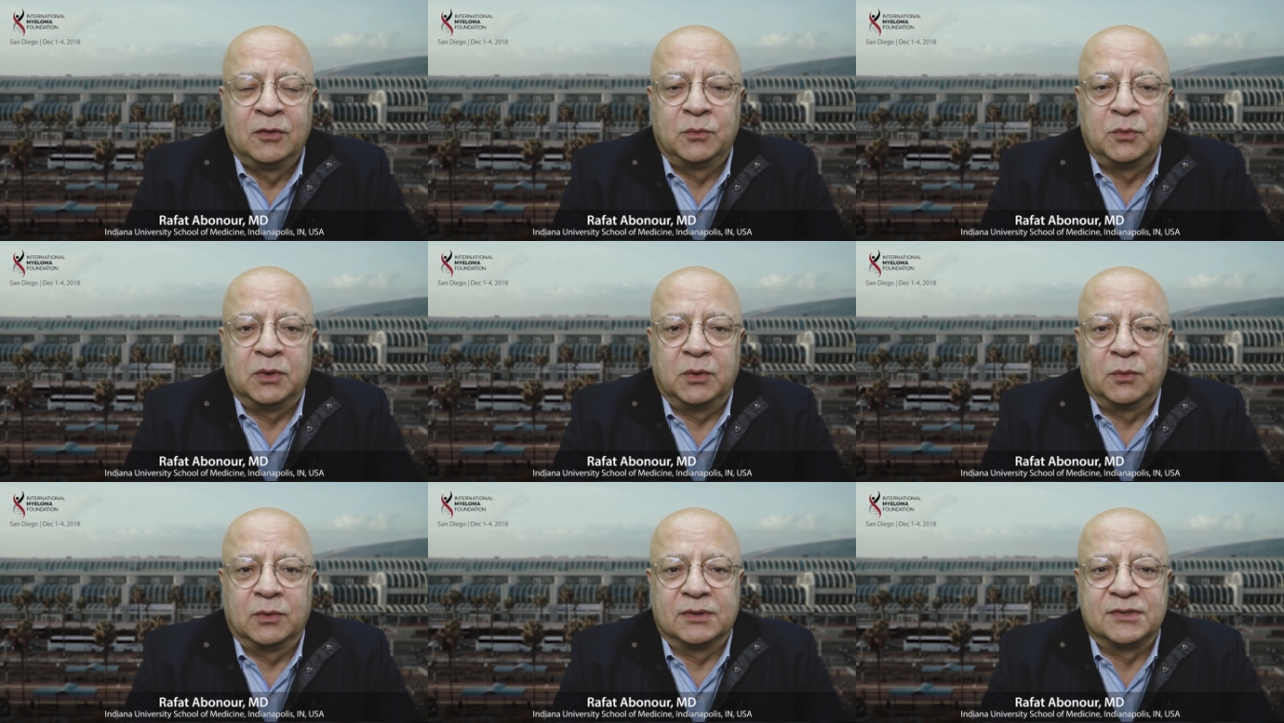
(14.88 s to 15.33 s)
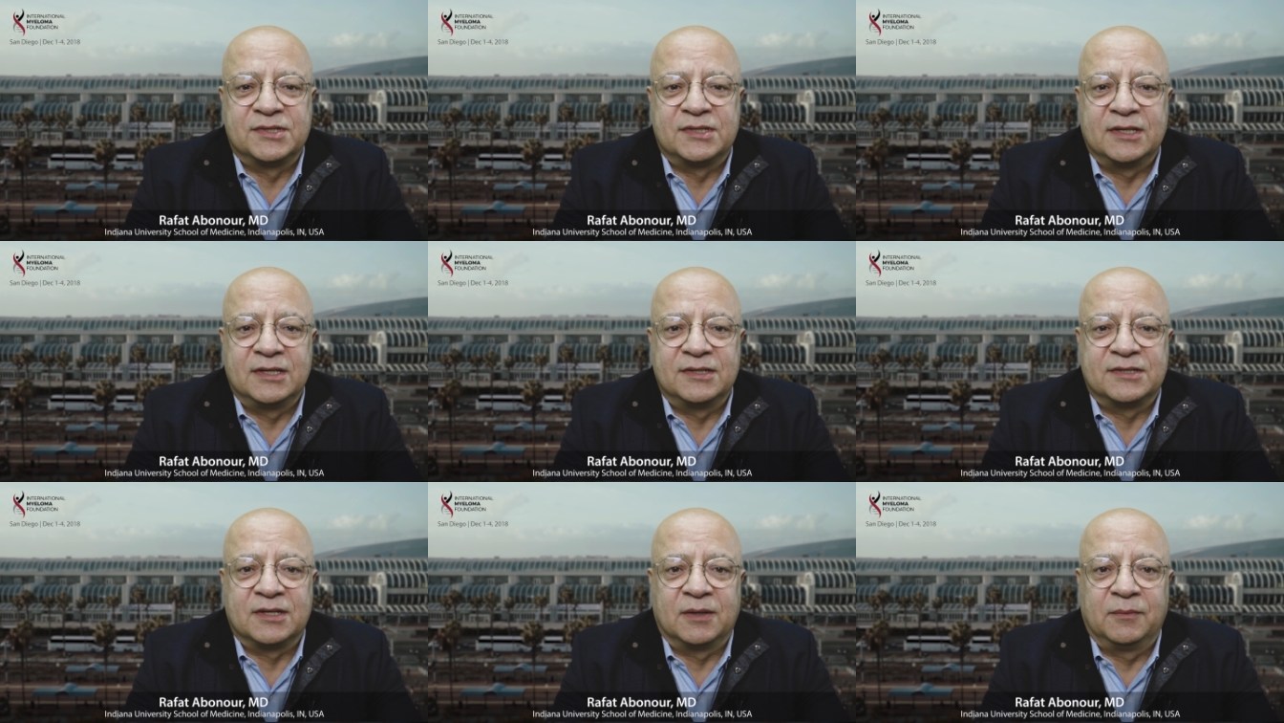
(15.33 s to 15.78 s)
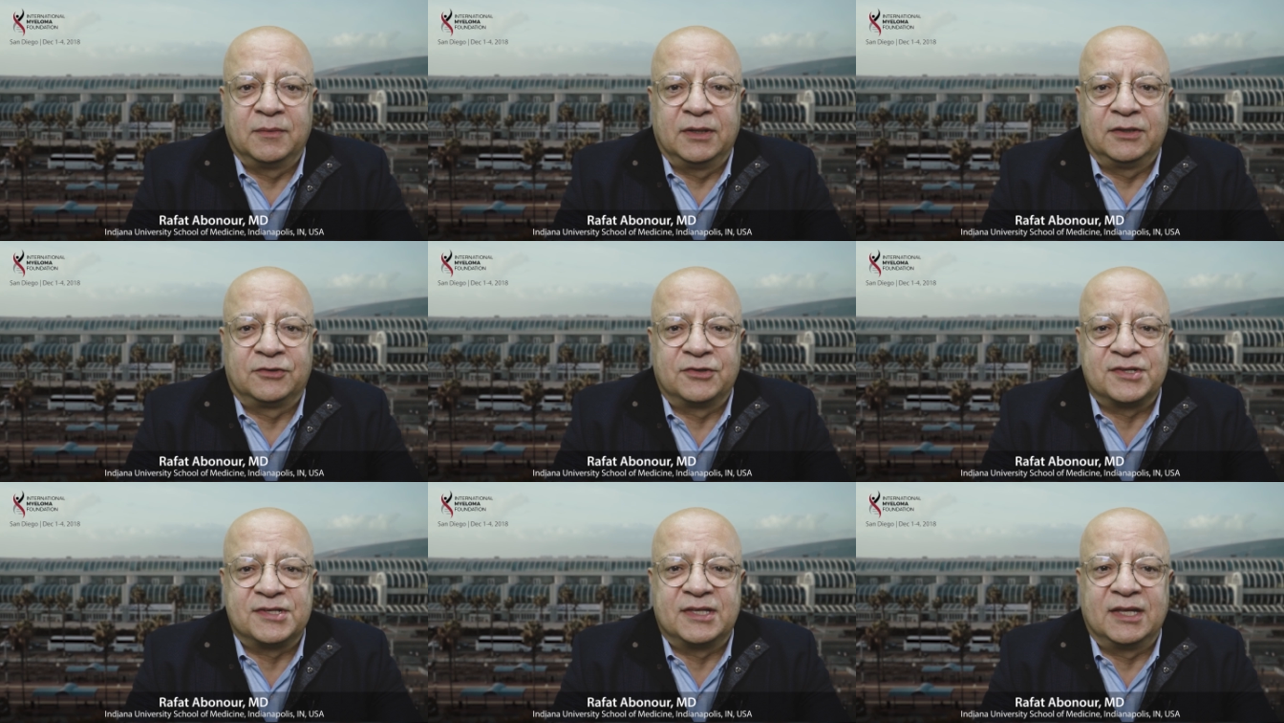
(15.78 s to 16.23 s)
We will see some
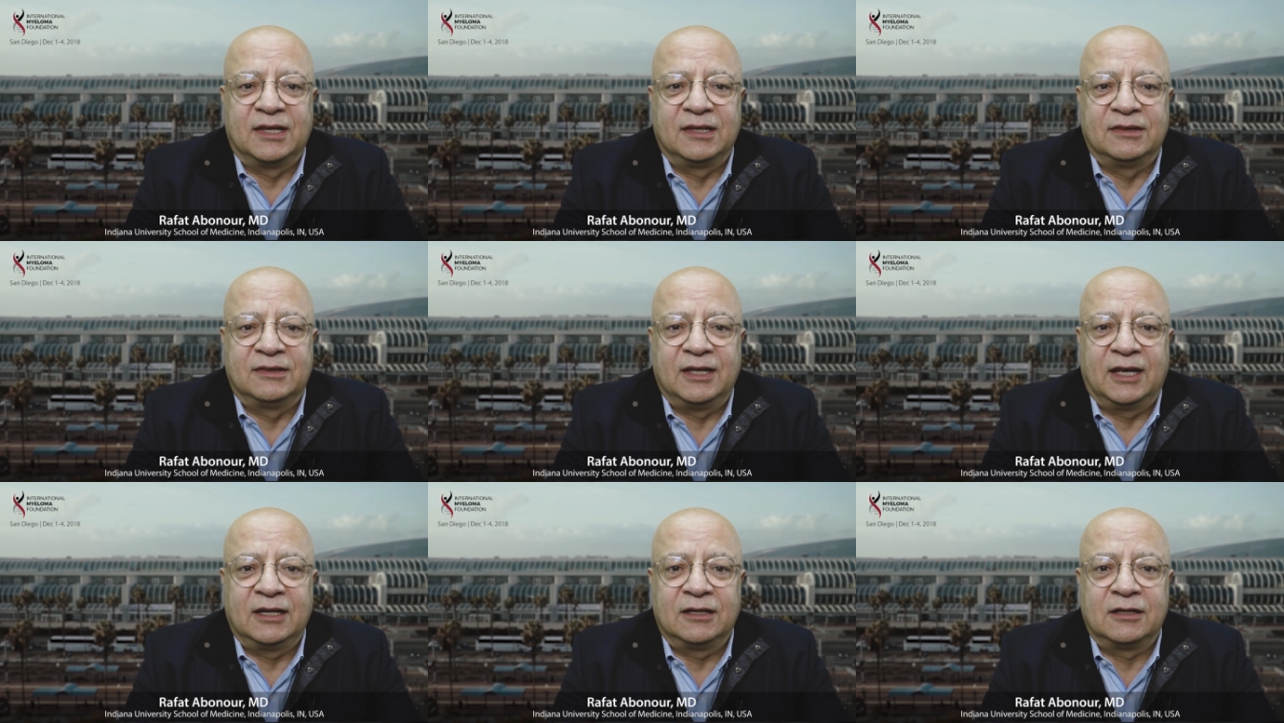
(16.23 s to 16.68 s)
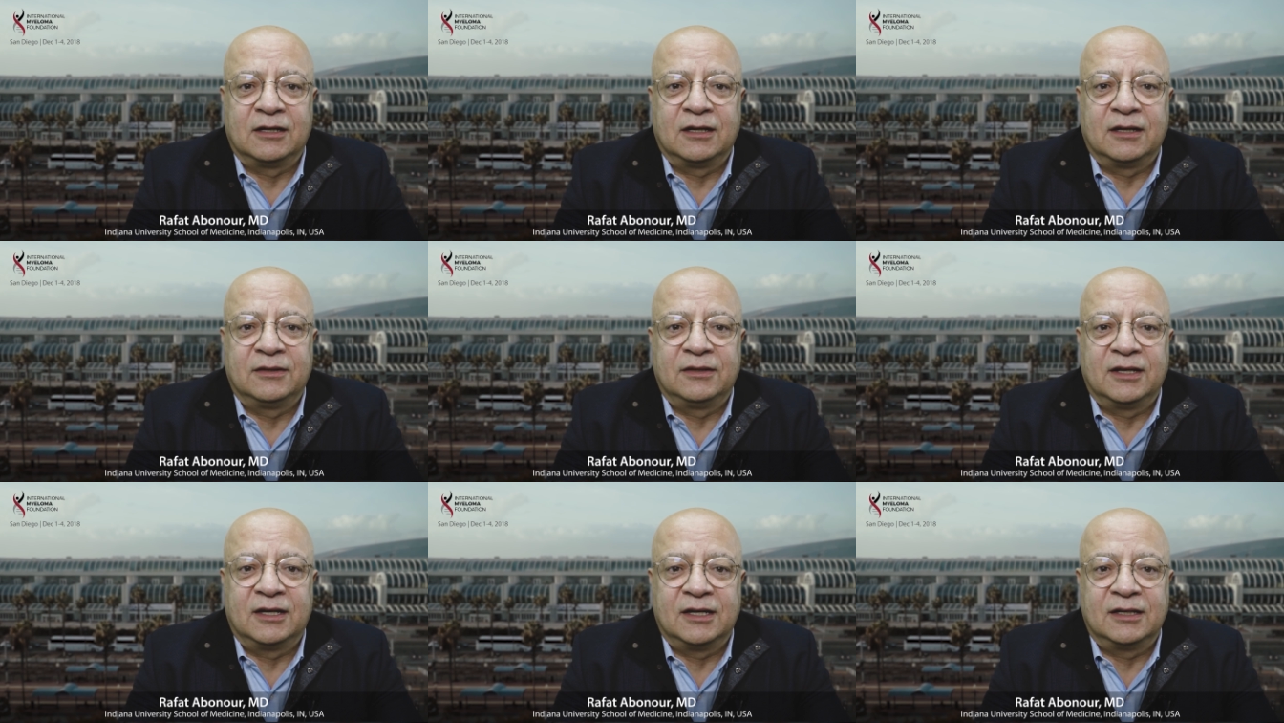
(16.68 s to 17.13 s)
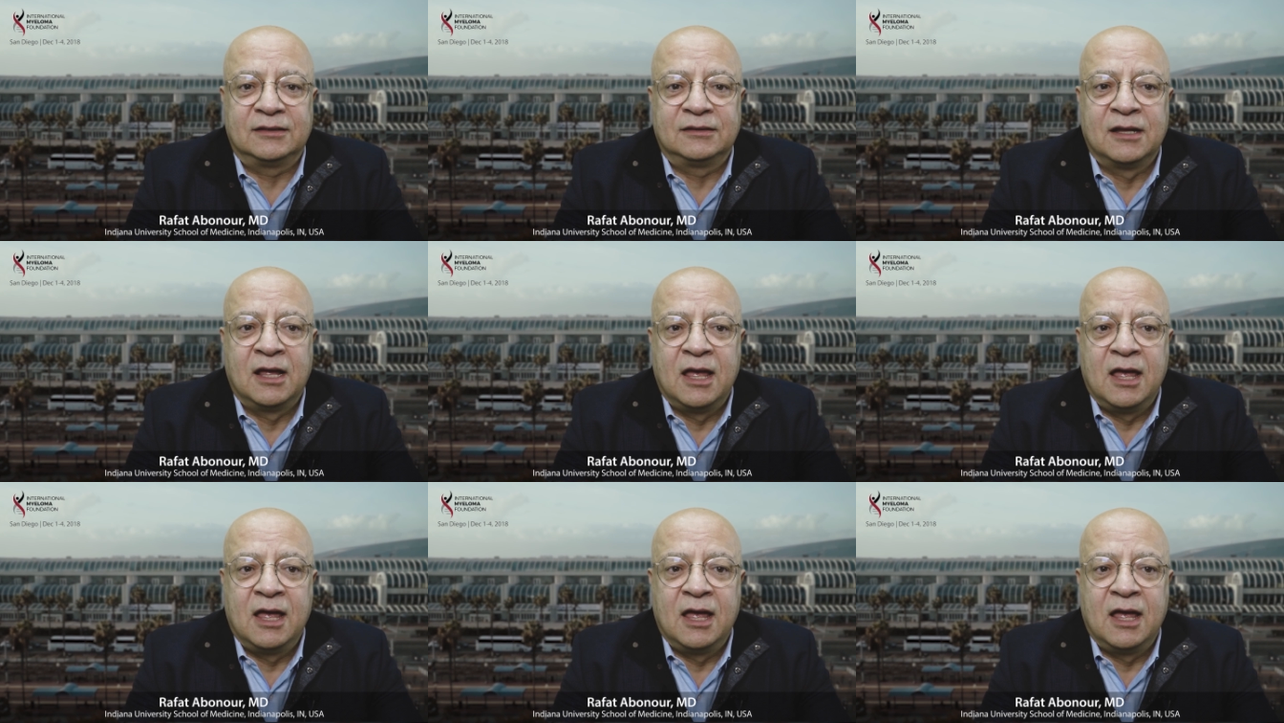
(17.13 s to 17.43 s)
interesting data on that.